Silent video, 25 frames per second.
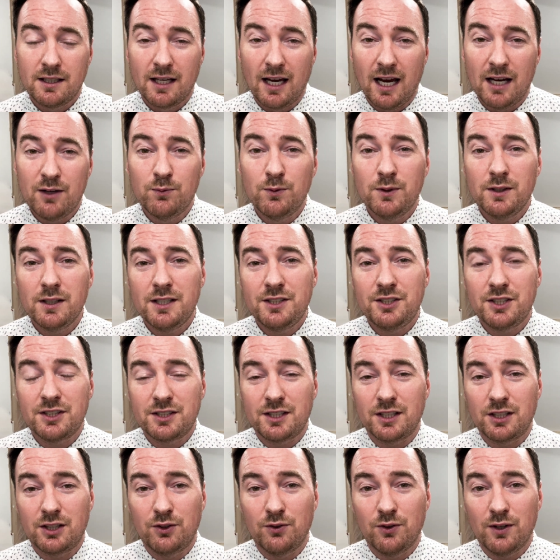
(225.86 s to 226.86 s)
and really just
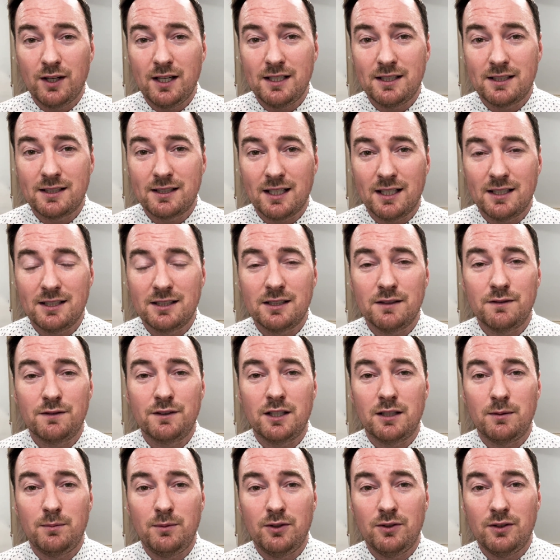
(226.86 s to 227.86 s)
a great sense of
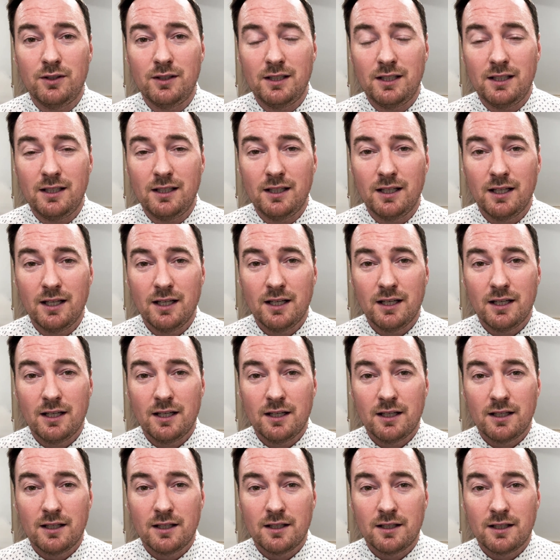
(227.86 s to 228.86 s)
community
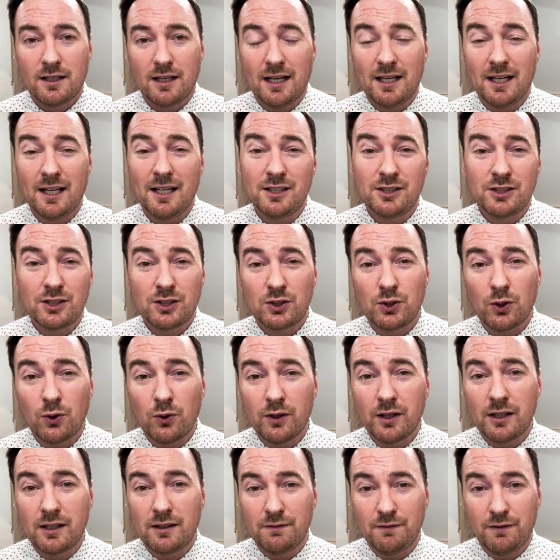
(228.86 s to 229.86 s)
and a
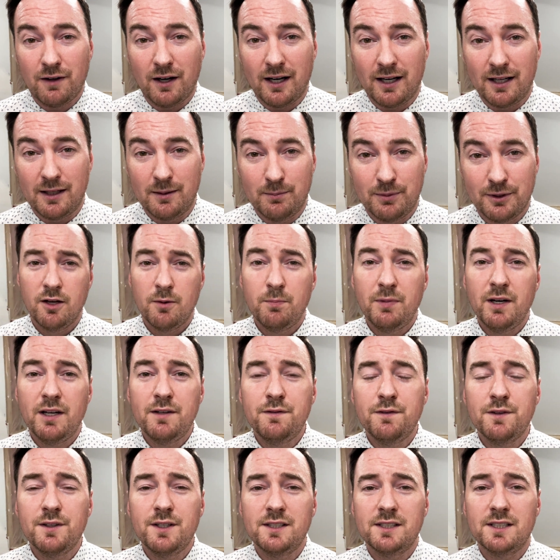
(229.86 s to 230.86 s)
historic vibe.
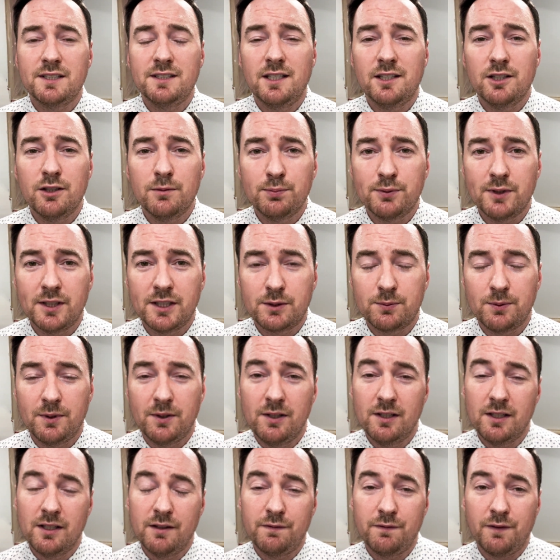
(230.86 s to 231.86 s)
Bedford is another place where you're
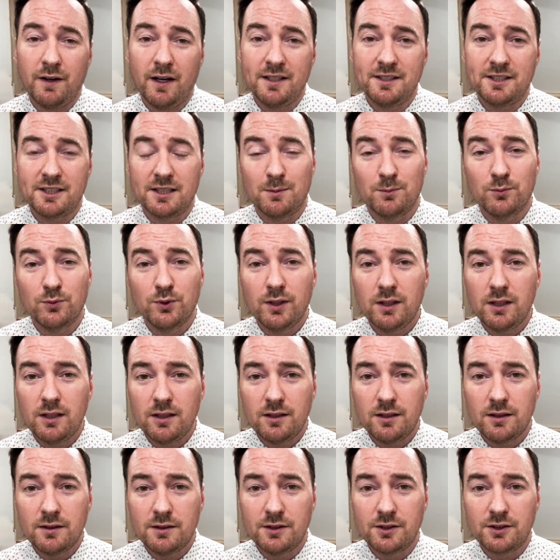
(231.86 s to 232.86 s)
going to find some really
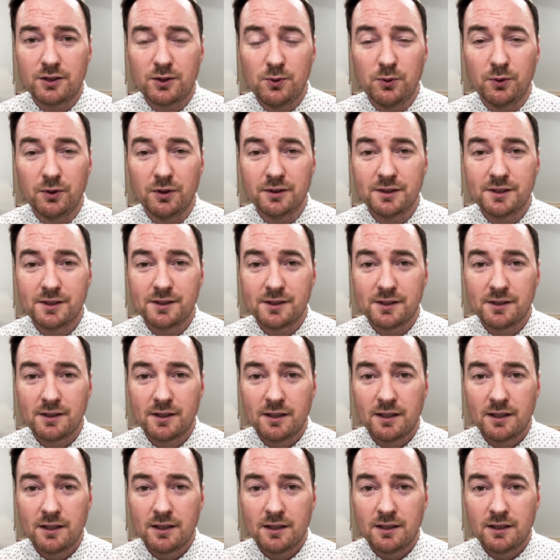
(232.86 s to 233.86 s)
good schools.
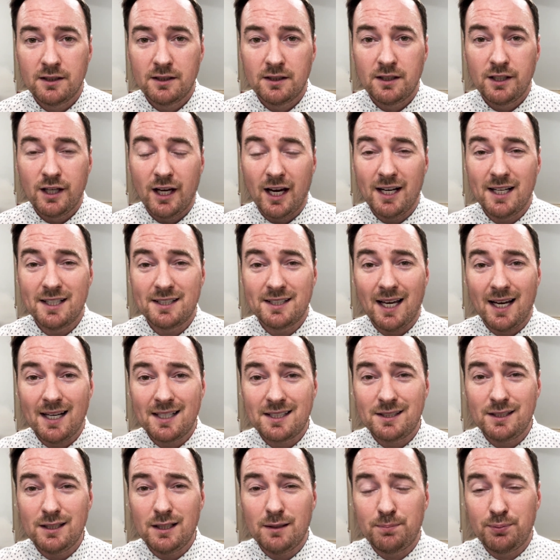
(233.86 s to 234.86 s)
And it's
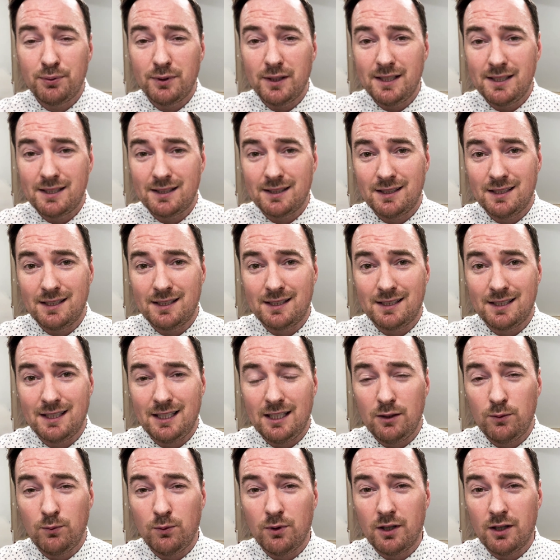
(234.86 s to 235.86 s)
actually a place in the
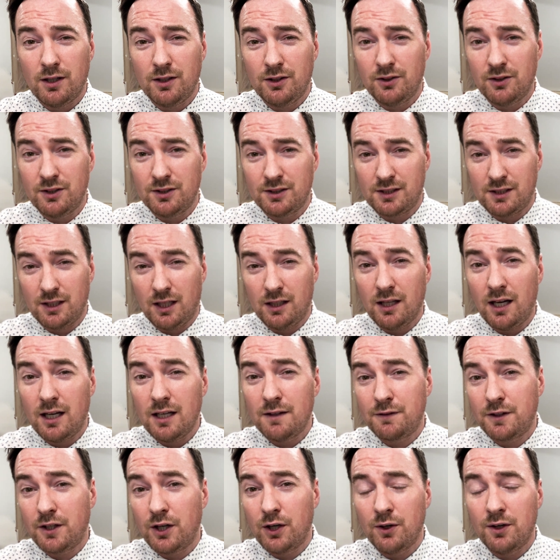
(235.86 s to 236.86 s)
city where there's a lot
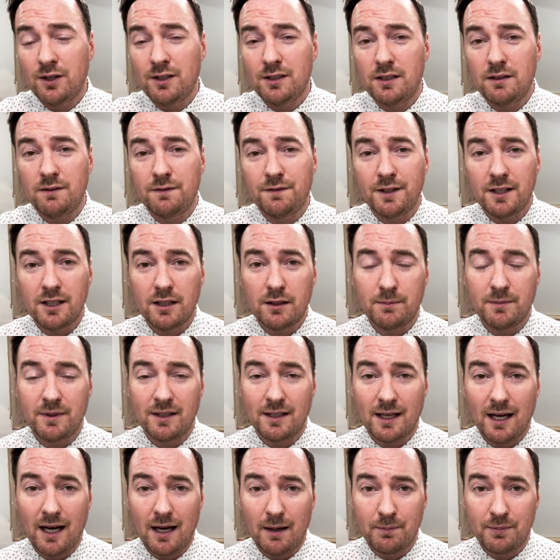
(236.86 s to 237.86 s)
of current development
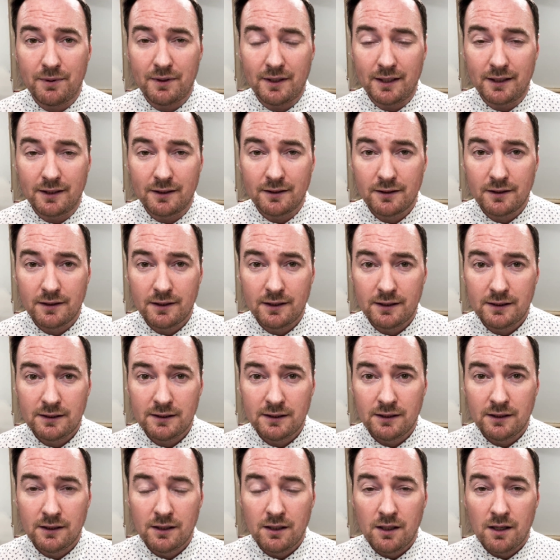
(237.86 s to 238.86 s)
happening.
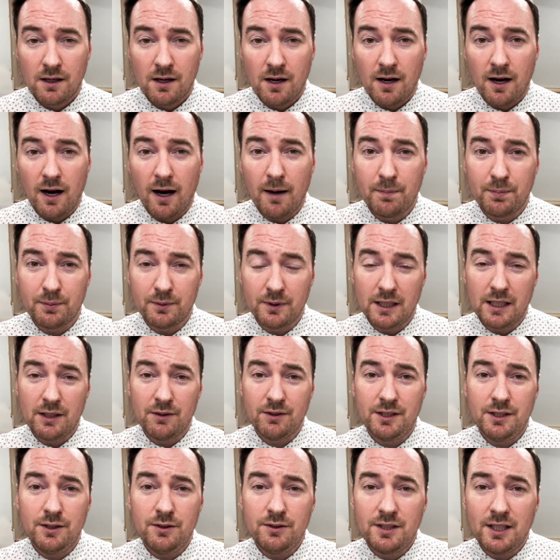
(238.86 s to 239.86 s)
Up
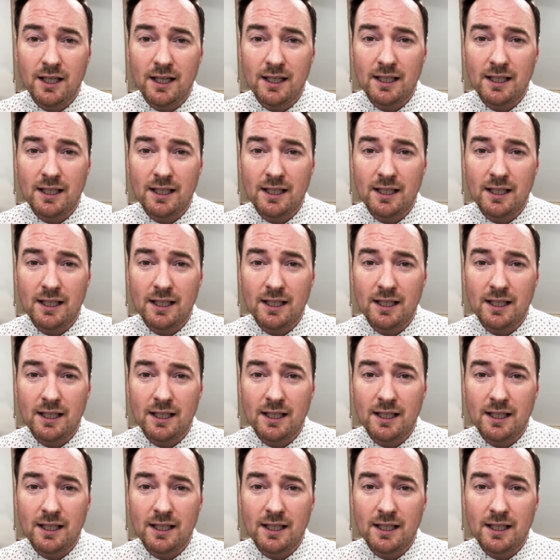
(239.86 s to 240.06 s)
Larry Utek